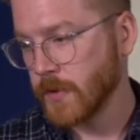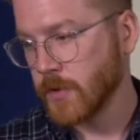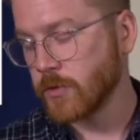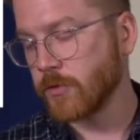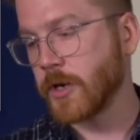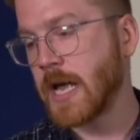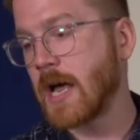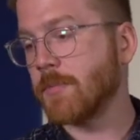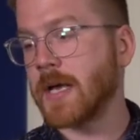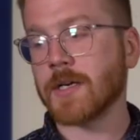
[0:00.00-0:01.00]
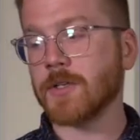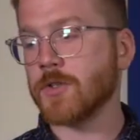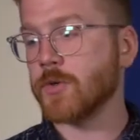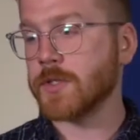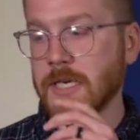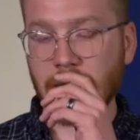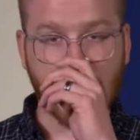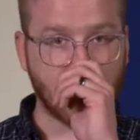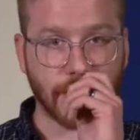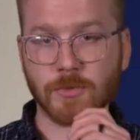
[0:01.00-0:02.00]
So for now, I'm not going to do it with
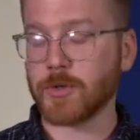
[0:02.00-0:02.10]
dynamics.